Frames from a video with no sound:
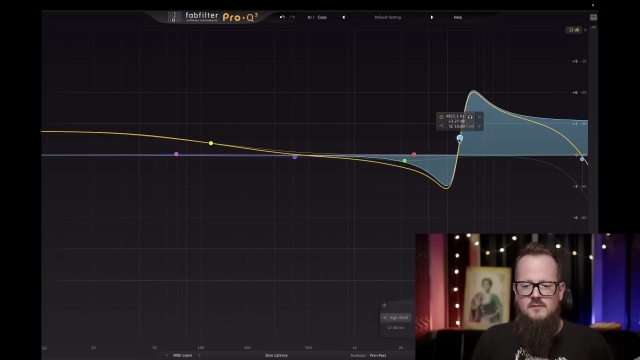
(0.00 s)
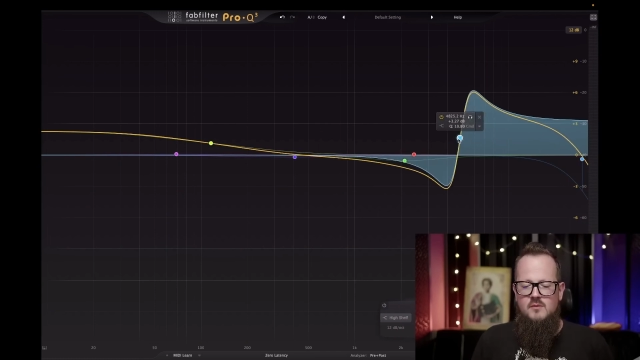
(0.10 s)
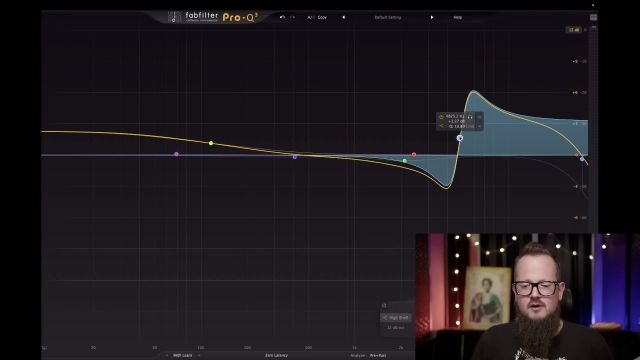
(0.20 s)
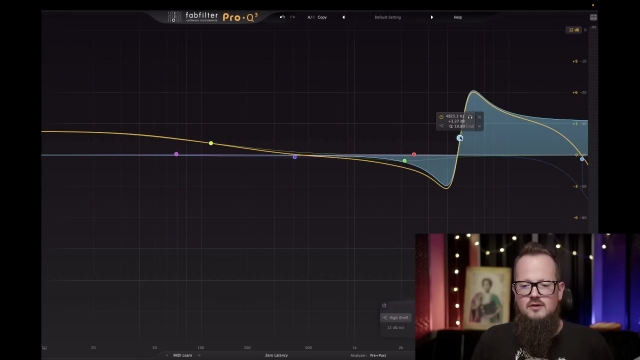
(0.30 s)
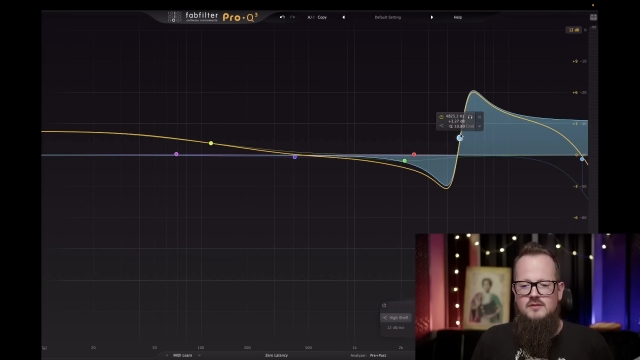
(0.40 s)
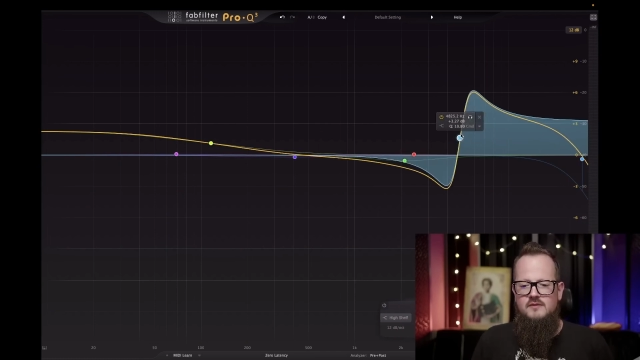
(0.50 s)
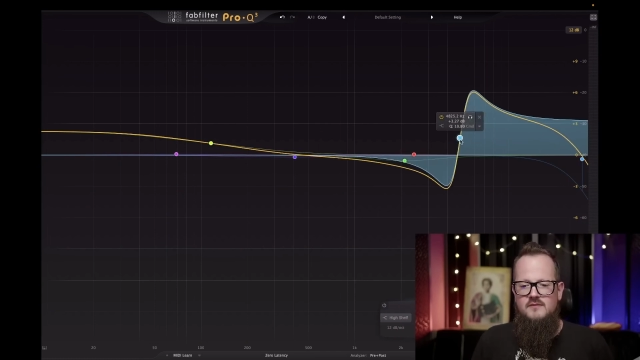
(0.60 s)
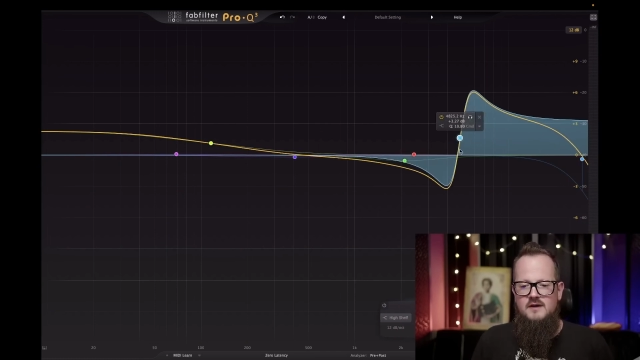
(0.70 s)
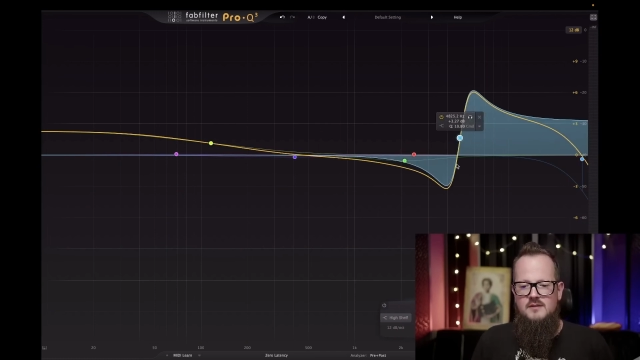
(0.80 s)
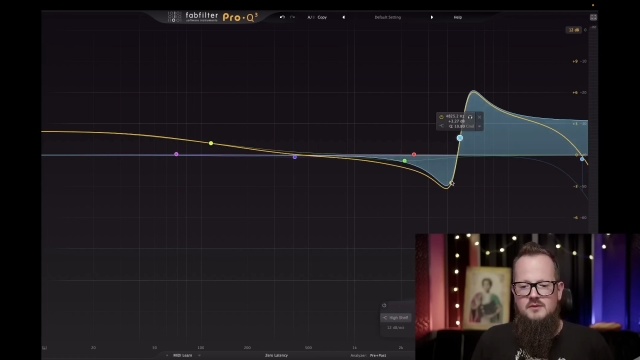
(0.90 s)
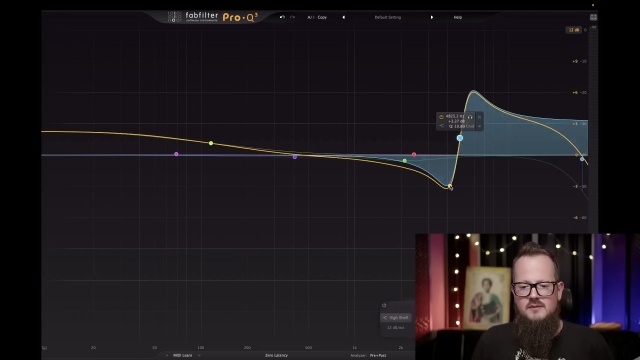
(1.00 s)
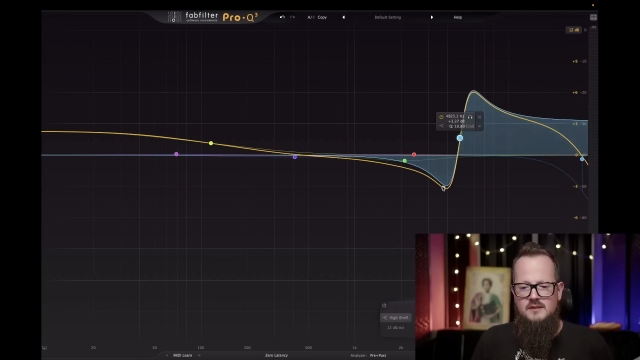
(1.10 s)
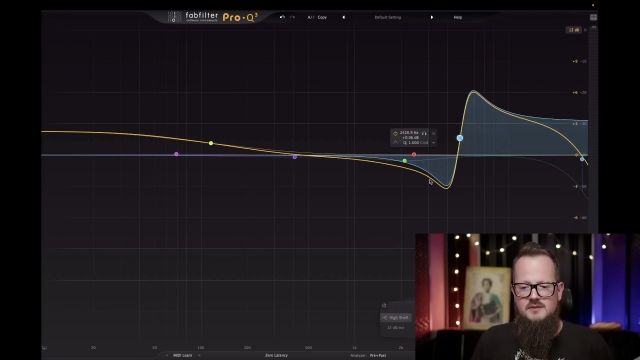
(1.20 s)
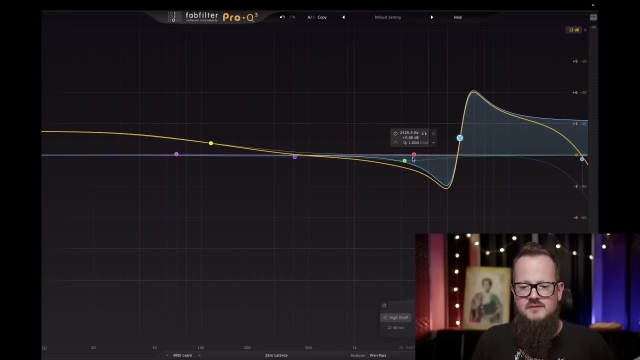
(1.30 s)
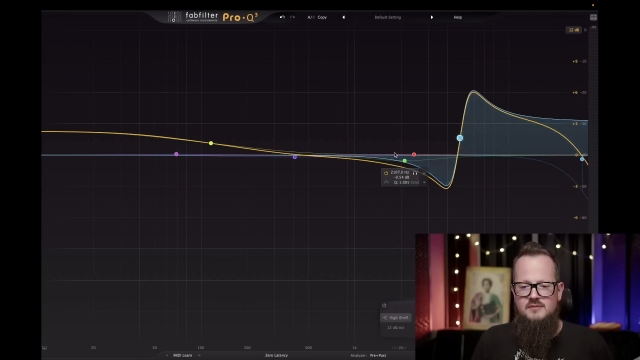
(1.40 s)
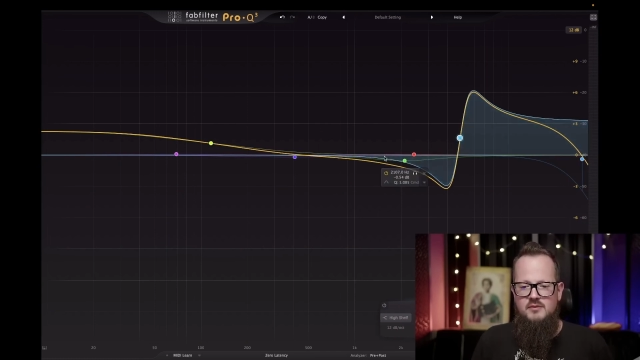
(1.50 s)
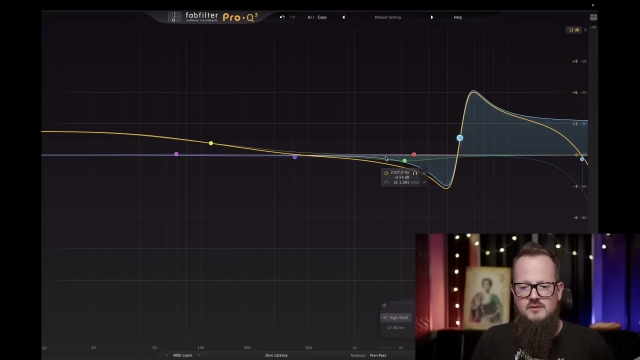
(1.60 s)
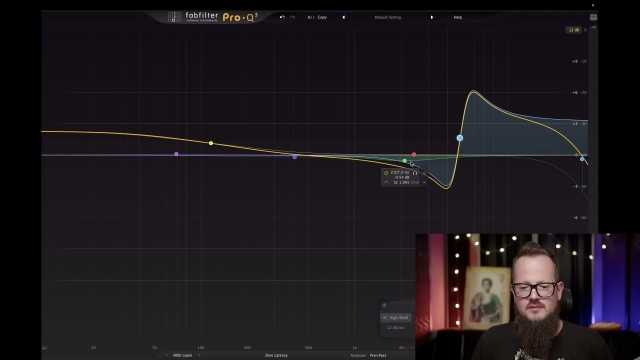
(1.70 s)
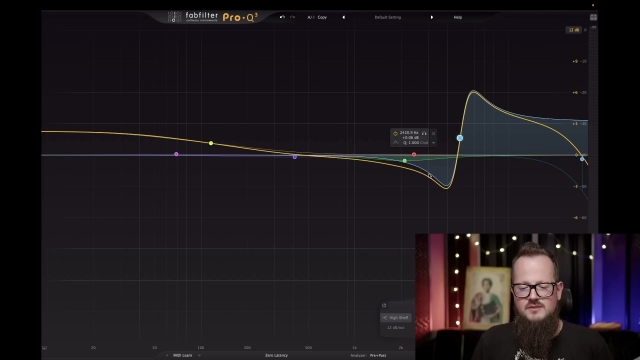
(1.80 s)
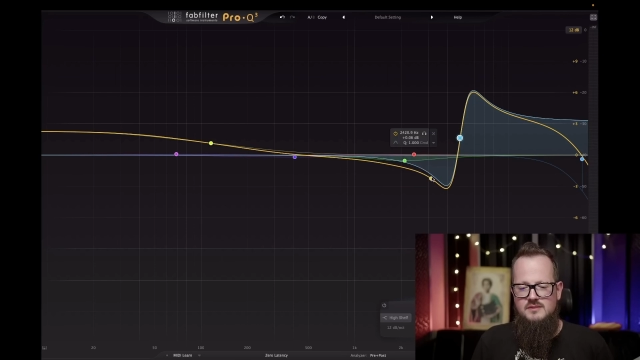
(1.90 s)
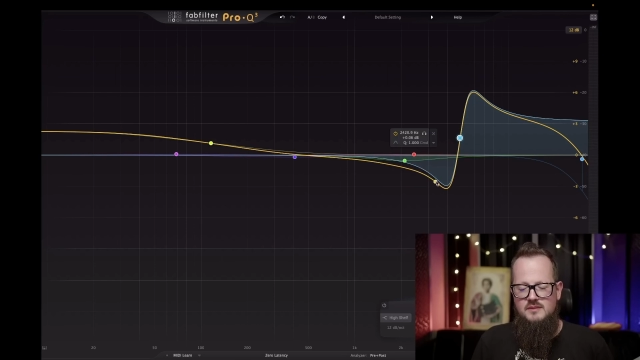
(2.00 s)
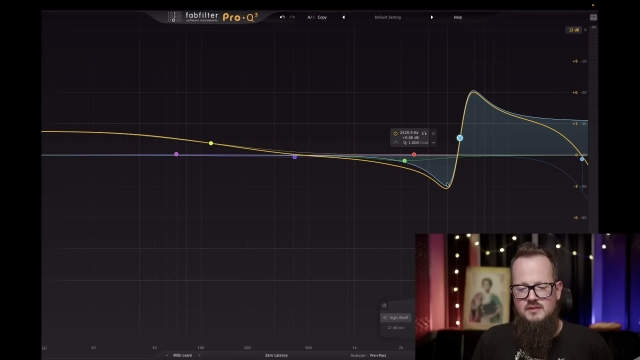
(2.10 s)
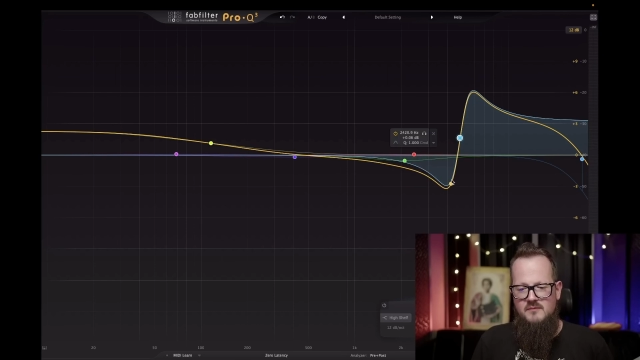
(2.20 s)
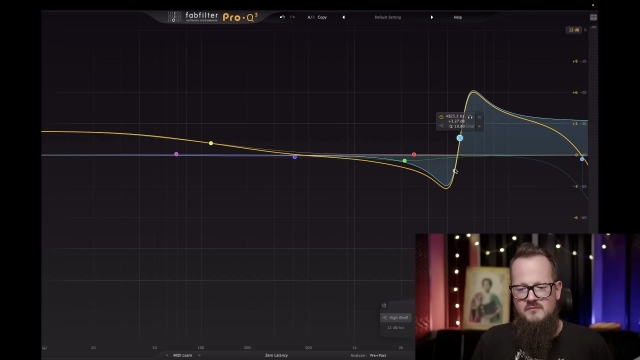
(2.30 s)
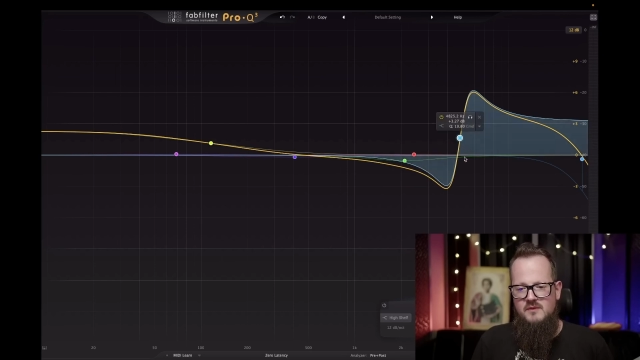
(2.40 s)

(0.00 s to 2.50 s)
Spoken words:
quality factor that influences the dip